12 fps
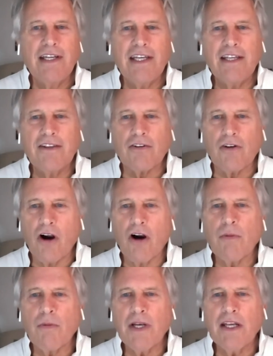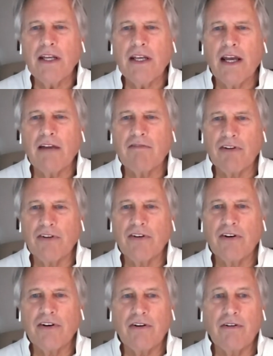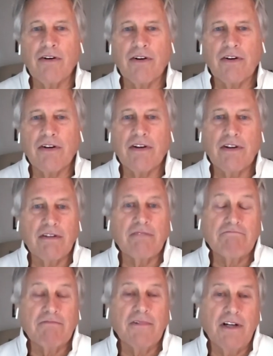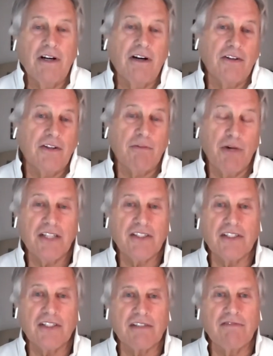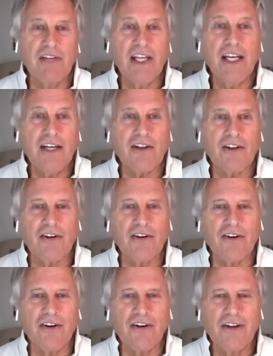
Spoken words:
either already have learned or are in the process of needing to learn,